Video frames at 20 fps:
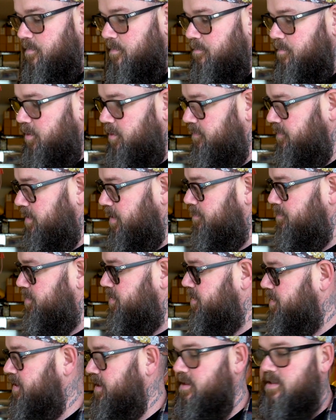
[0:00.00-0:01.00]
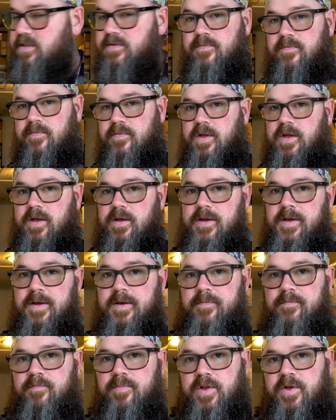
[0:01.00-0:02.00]
moved up to these
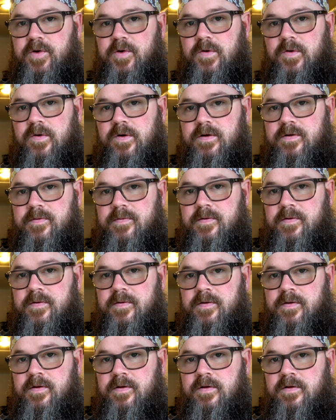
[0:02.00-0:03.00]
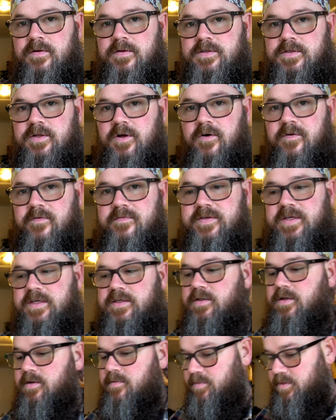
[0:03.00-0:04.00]
blue stove
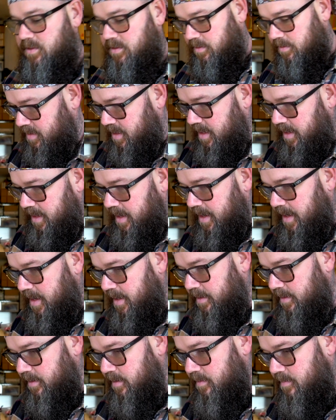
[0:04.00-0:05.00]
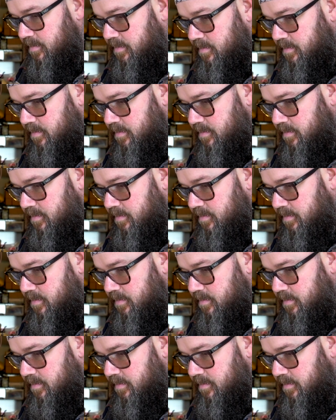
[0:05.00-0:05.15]
systems. I had an